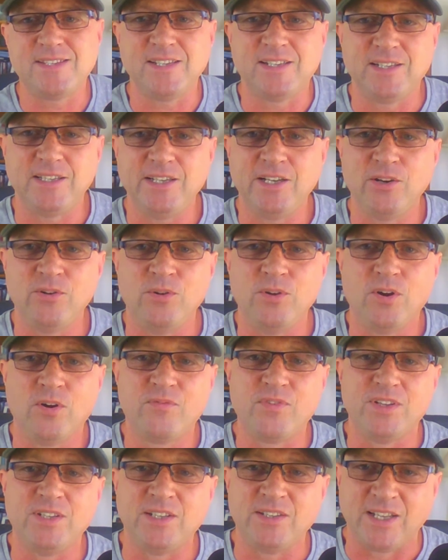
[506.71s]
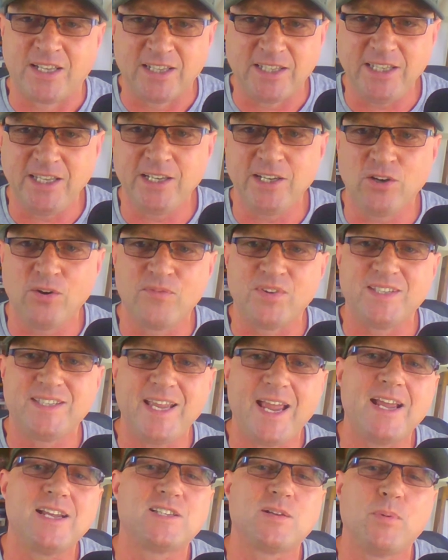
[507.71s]
is the clear out of the, the clearing of the
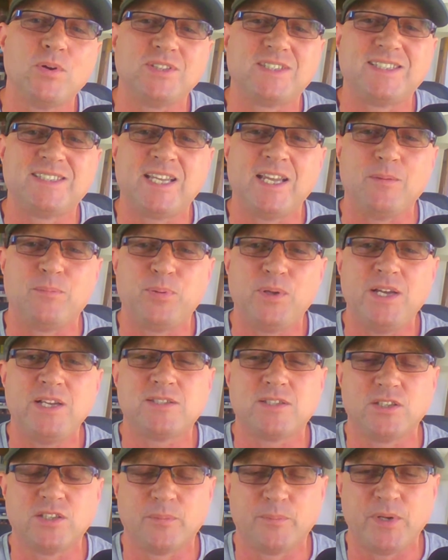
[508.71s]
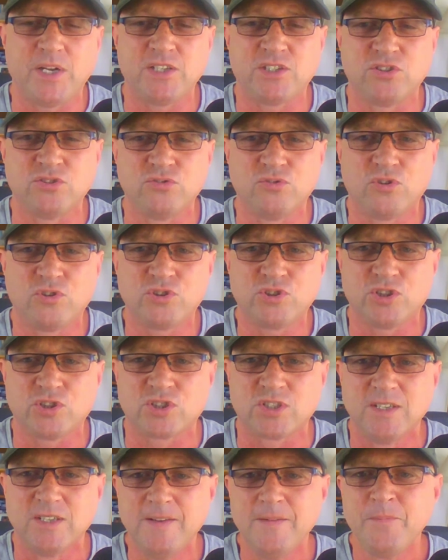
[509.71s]
decks about to take place under Brendan
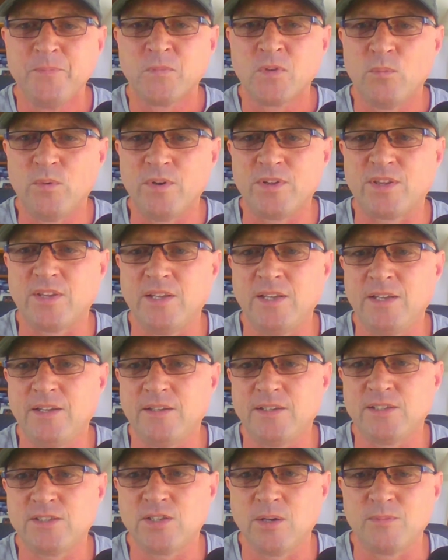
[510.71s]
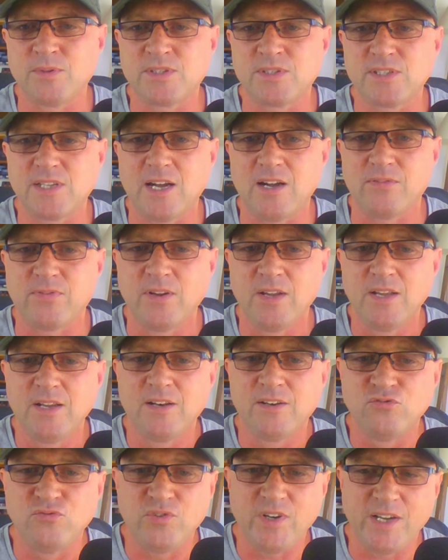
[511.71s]
Rodgers with uh, some staff
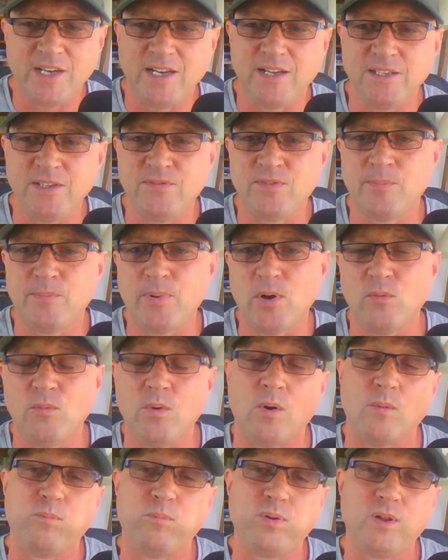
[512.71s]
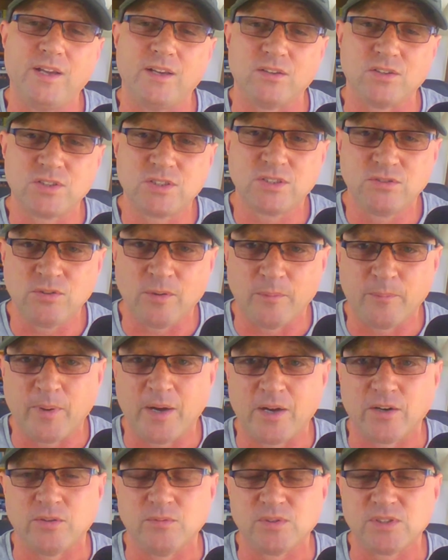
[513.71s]
ready to leave the building. Well, players, not
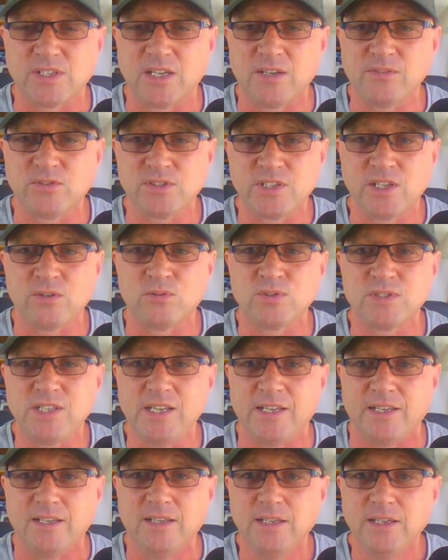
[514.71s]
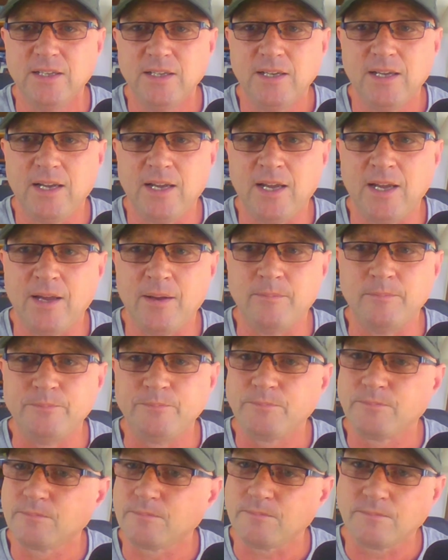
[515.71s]
backroom staff, because they're all staying.
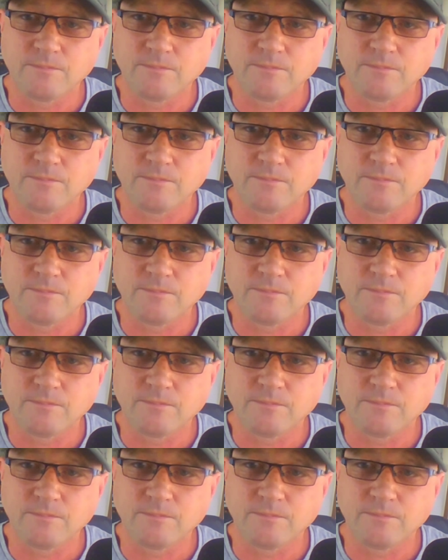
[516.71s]
Um,